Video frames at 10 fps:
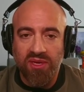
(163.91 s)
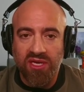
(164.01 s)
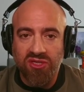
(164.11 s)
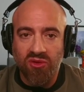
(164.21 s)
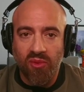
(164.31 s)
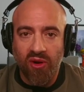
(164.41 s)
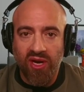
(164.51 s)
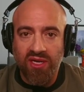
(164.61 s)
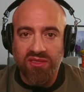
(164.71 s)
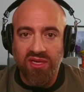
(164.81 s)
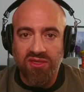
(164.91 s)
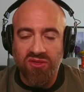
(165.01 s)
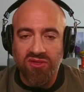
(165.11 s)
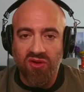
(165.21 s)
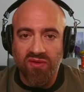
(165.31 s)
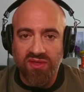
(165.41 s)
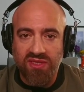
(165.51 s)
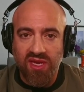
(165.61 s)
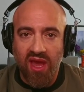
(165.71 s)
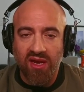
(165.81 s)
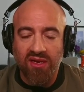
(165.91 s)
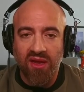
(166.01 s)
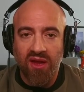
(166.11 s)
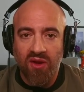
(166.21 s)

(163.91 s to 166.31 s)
Digital Markets Digital Services Act,